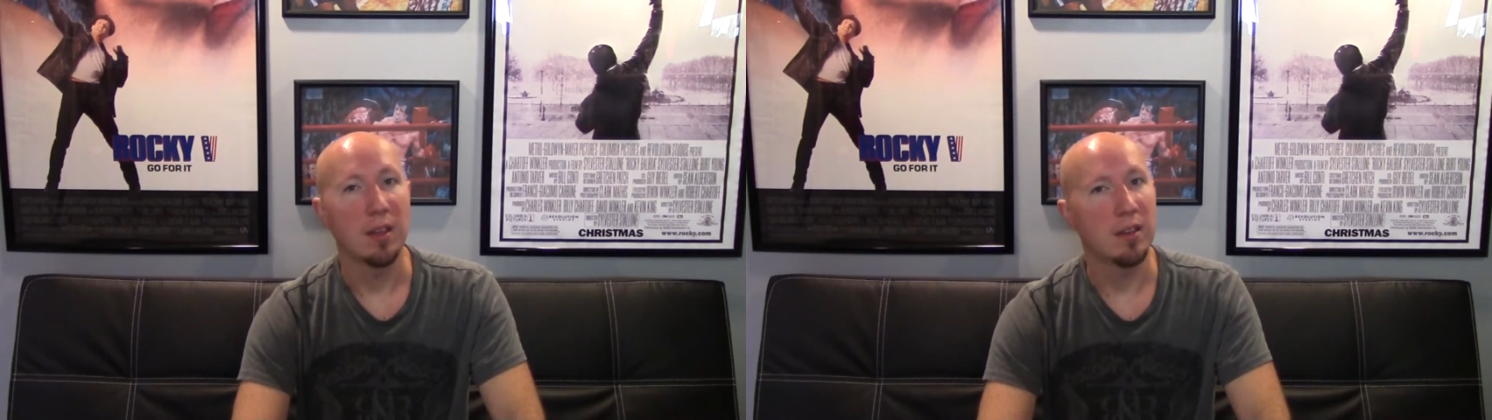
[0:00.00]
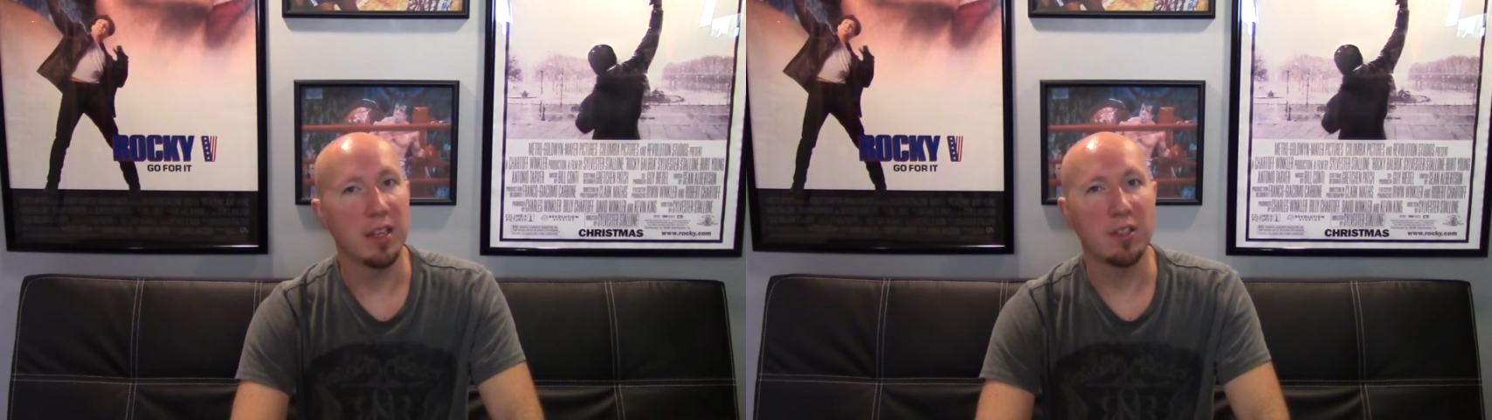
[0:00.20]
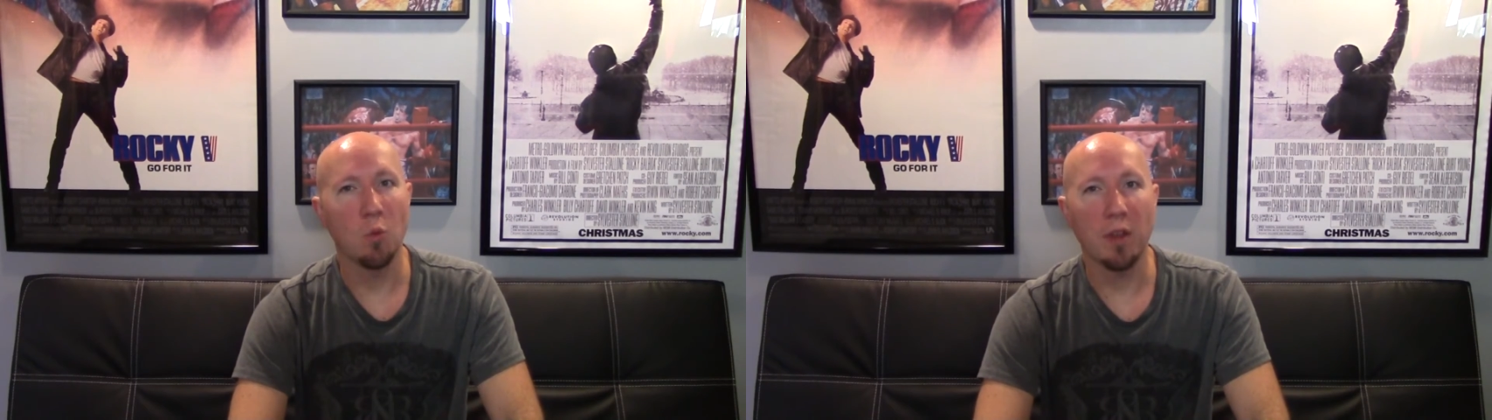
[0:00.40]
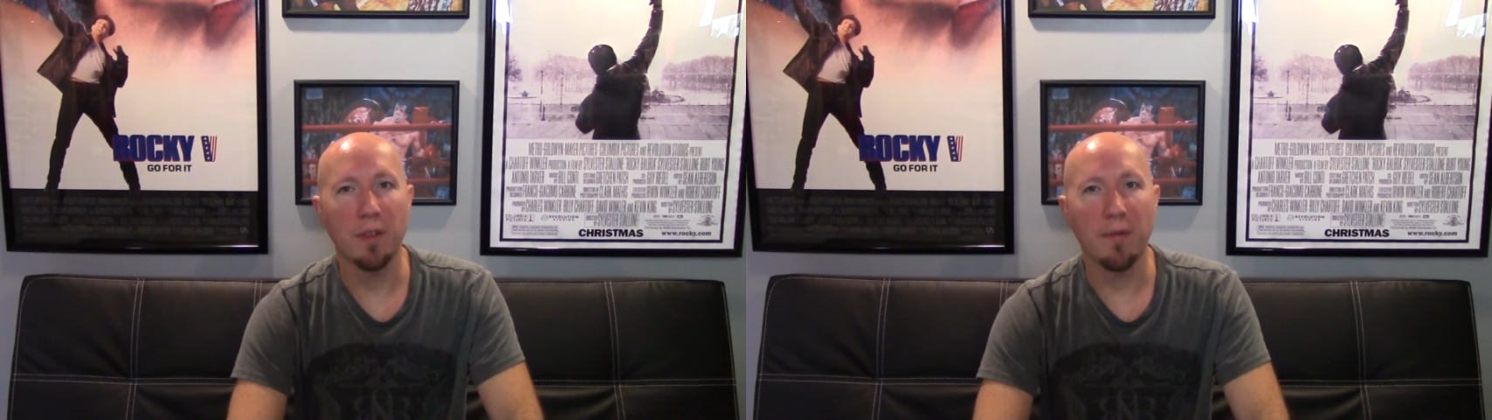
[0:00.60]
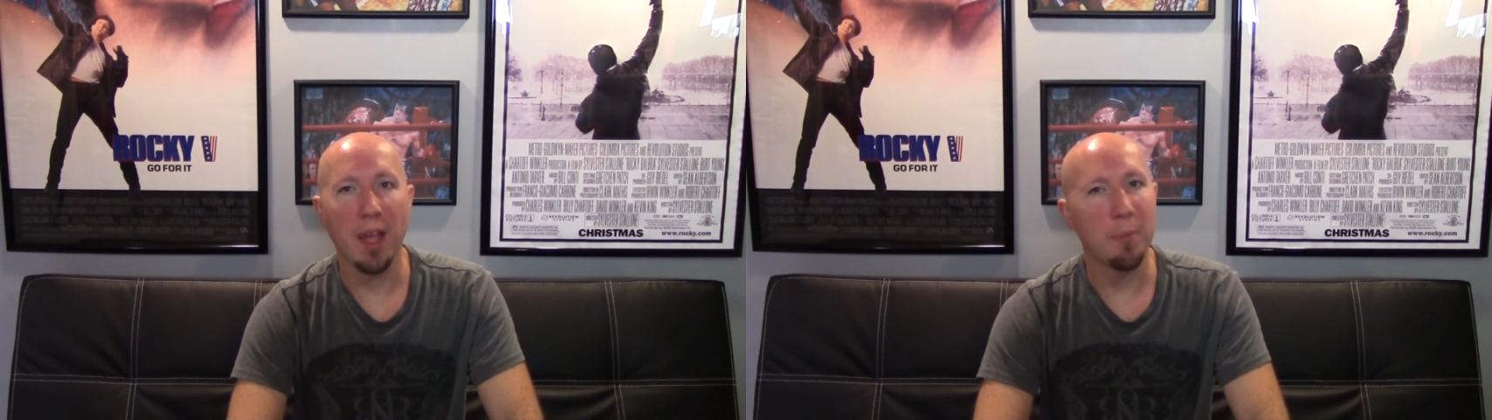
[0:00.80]
Dixon won
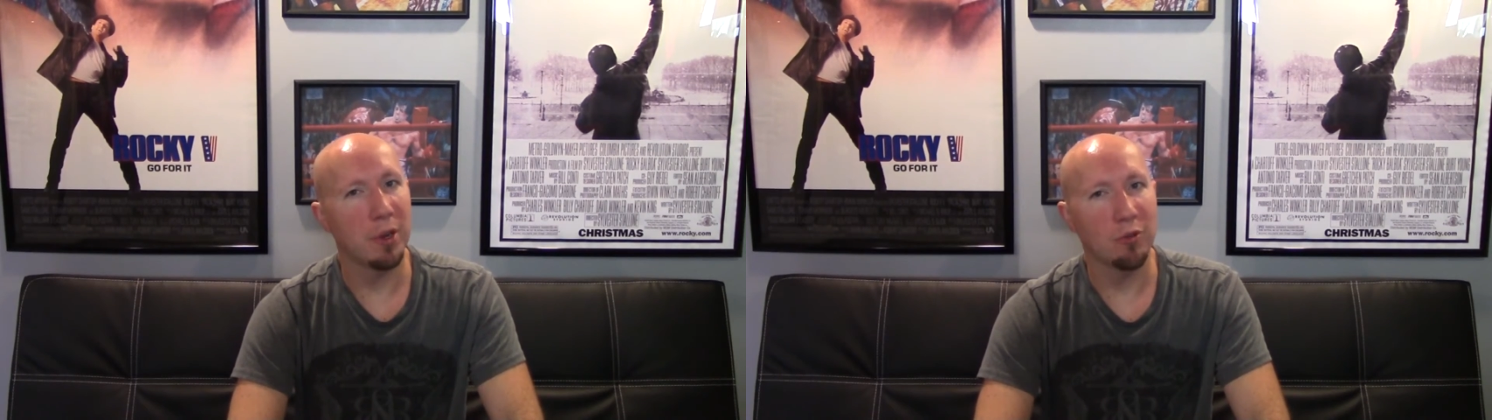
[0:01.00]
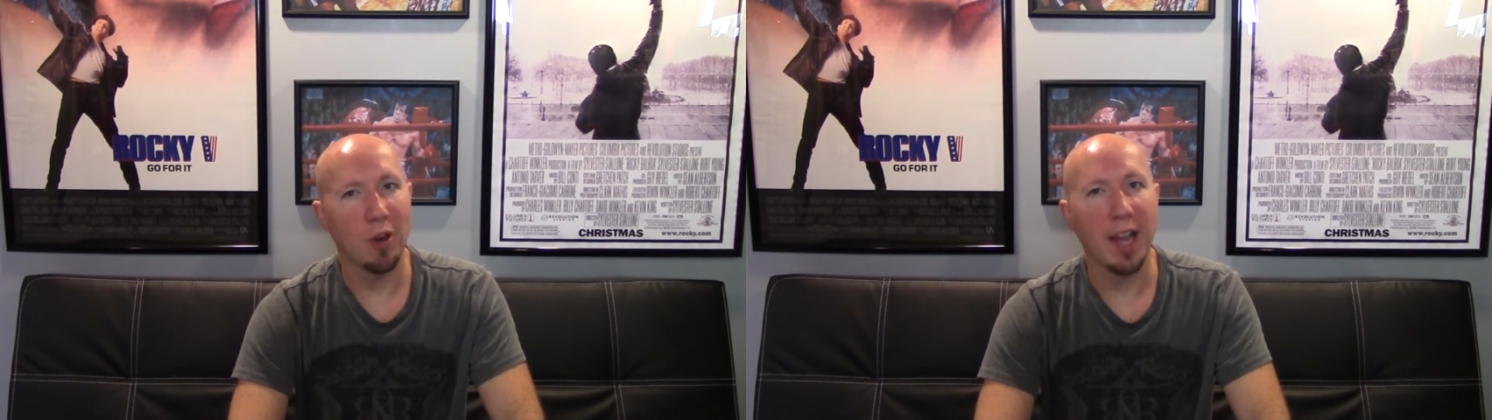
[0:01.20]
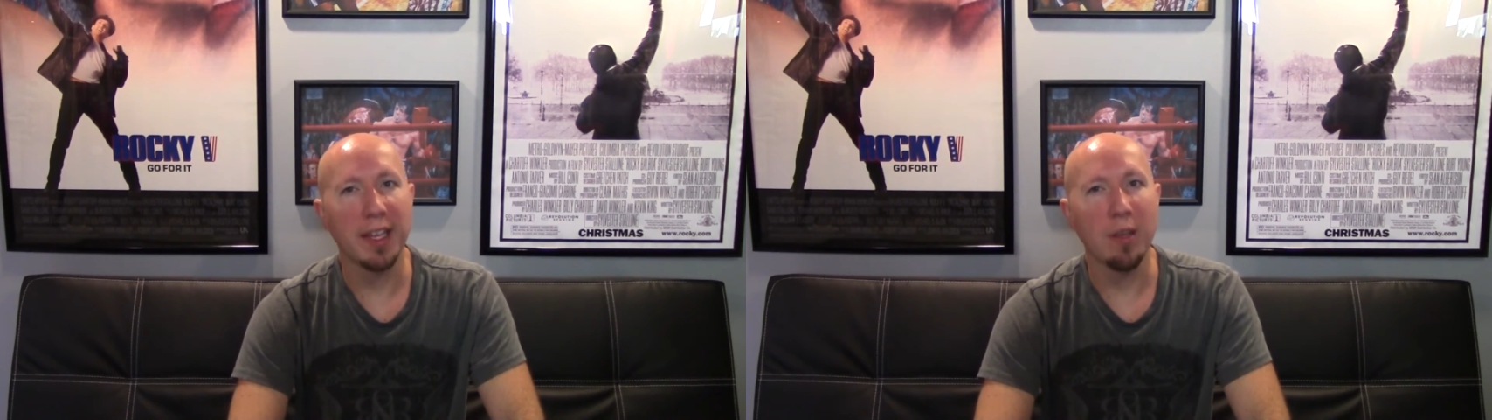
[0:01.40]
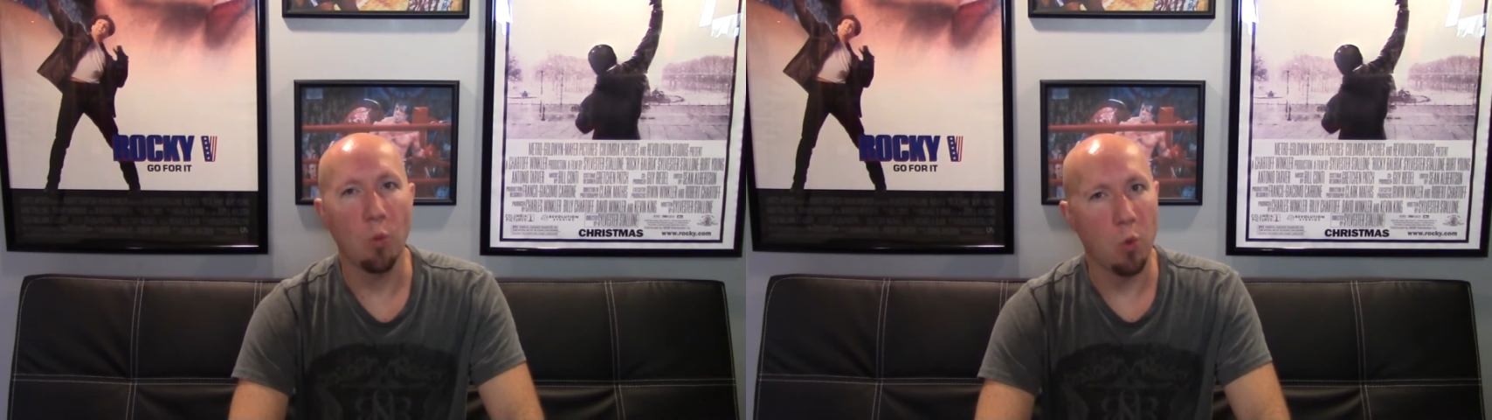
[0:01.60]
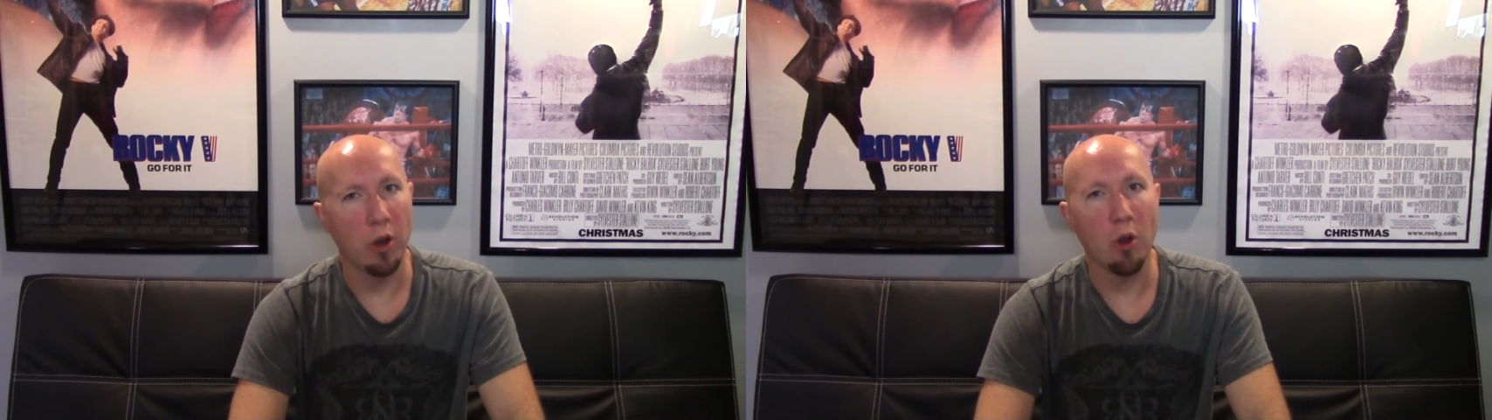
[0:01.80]
the fight, but Rocky
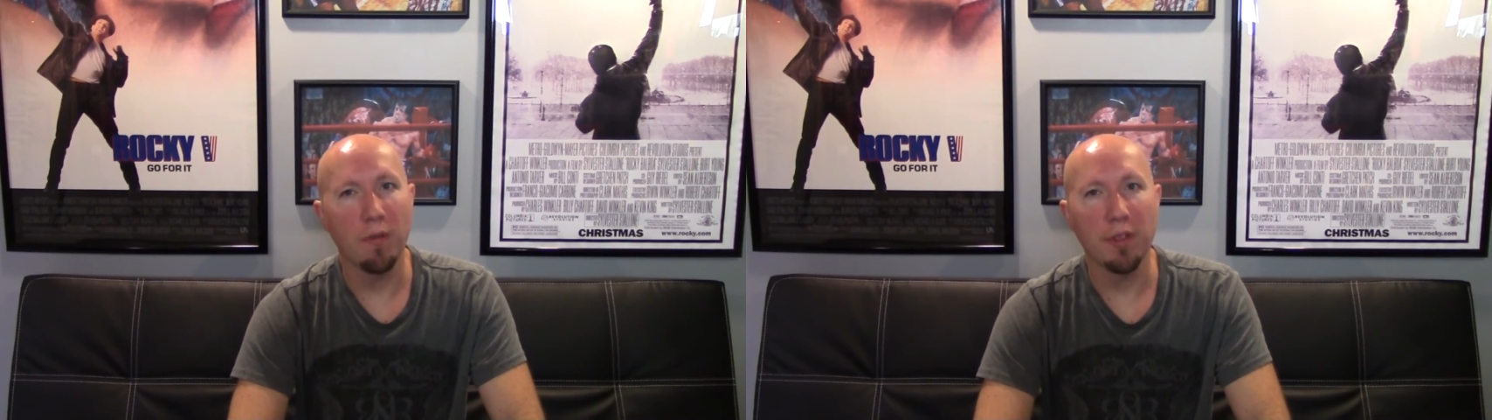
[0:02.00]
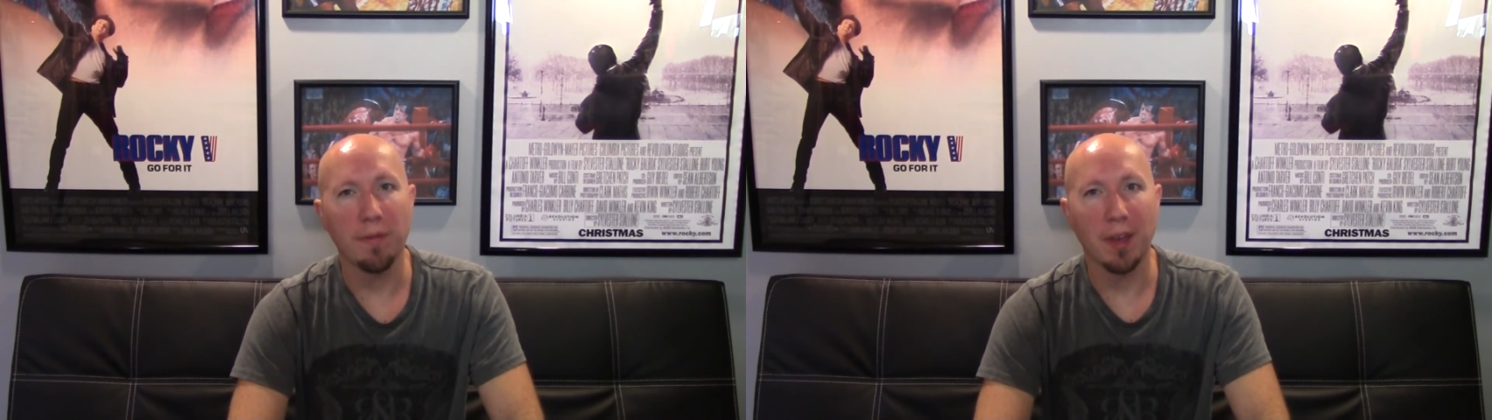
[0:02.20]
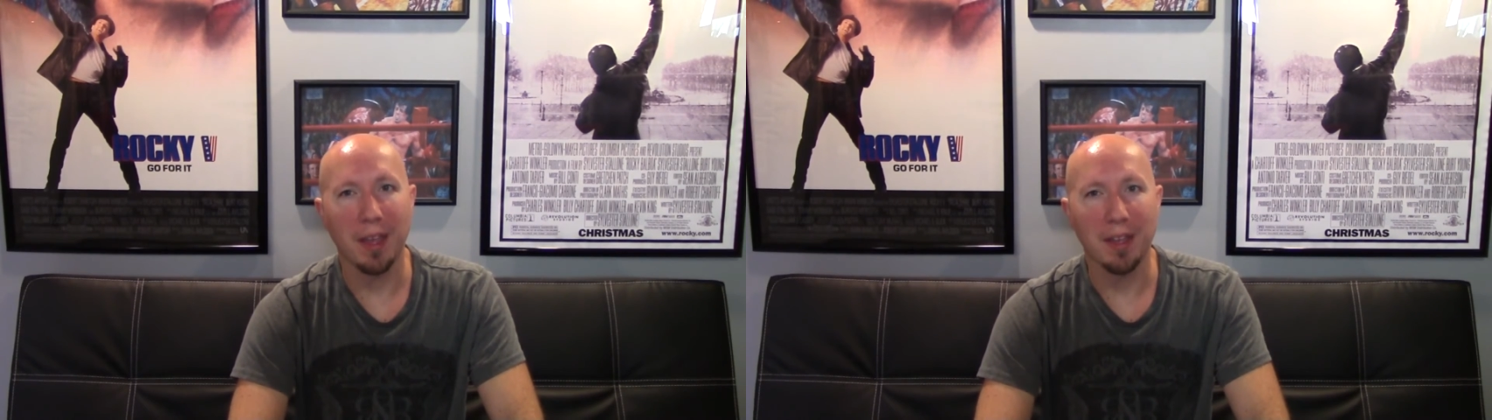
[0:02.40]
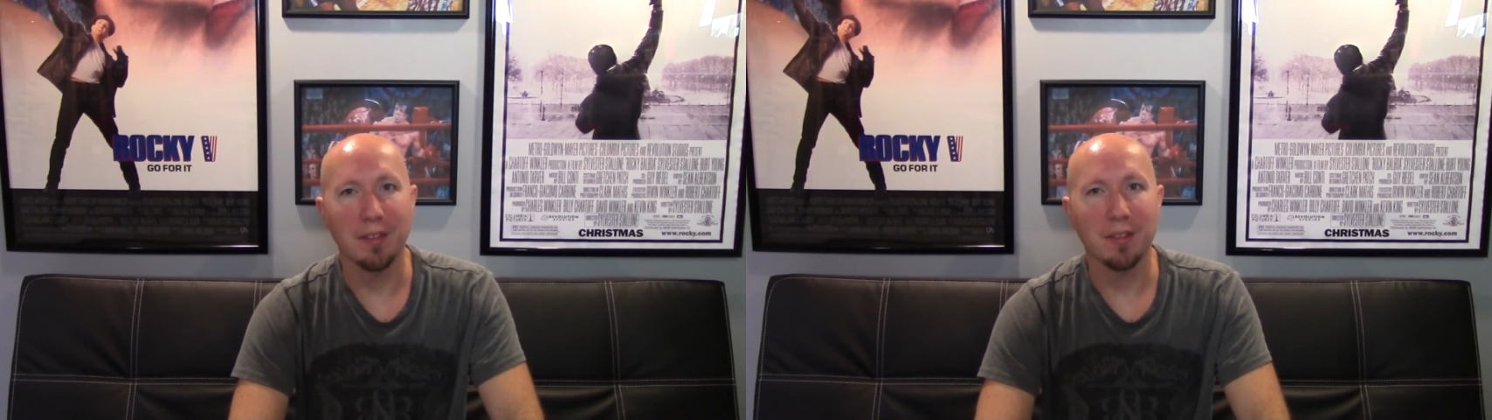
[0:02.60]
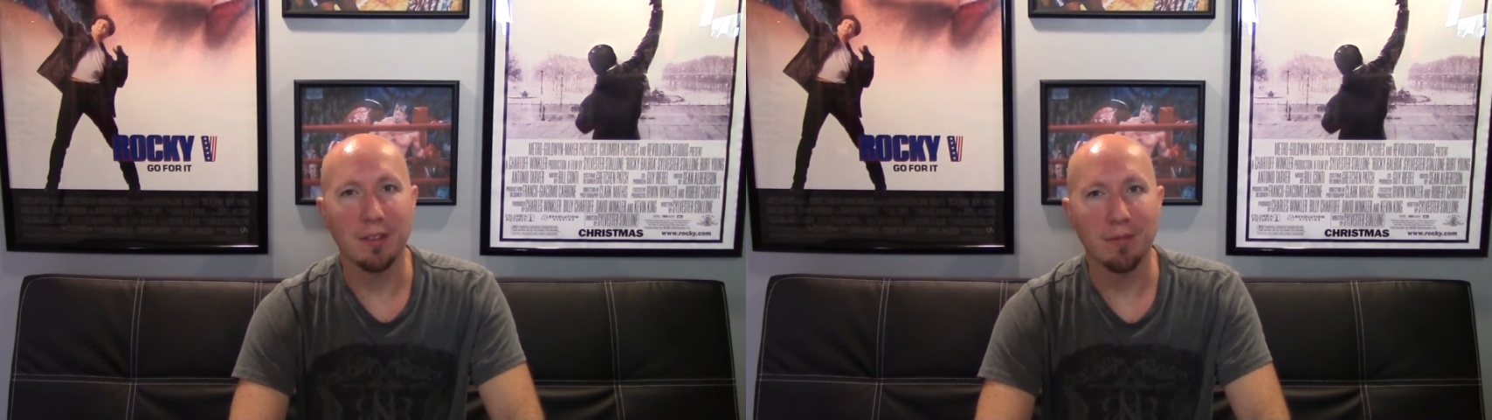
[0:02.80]
won over the
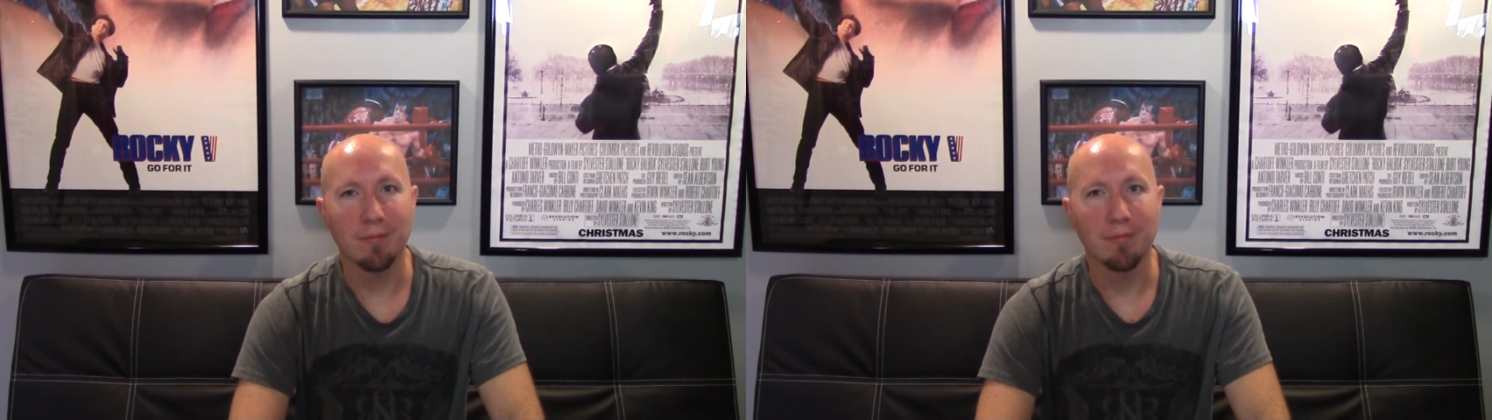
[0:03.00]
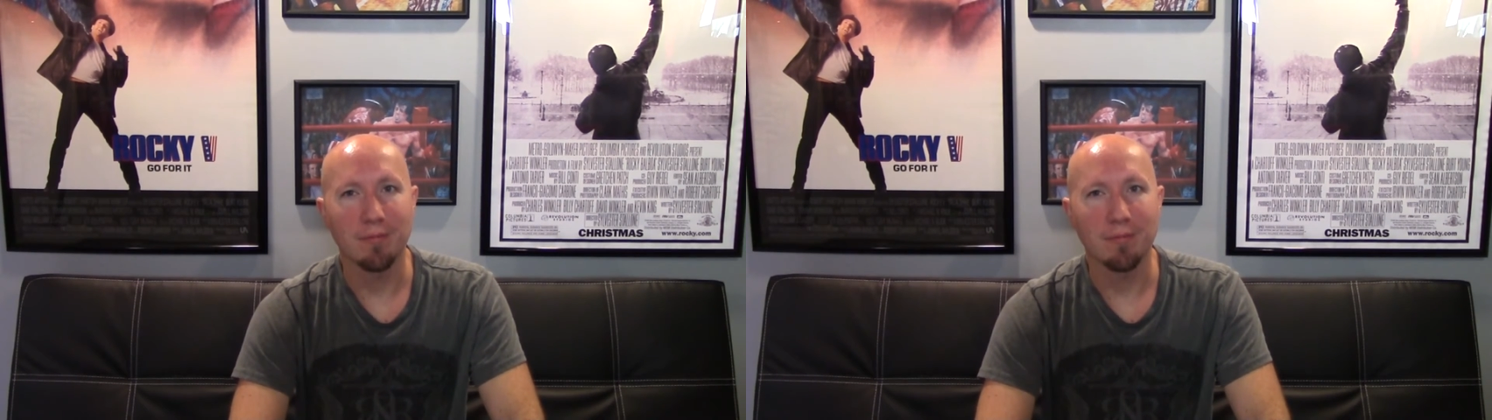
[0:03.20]
fans.